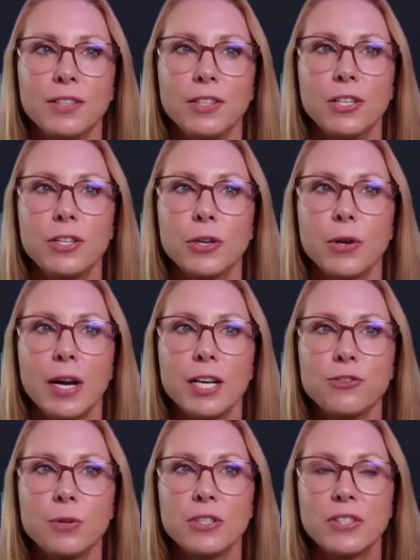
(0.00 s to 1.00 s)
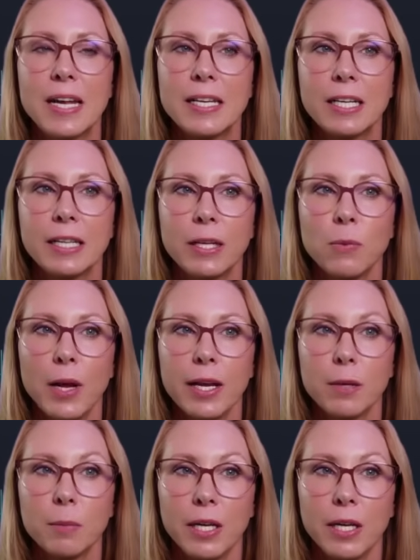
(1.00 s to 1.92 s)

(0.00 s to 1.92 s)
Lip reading: your entry's technically way up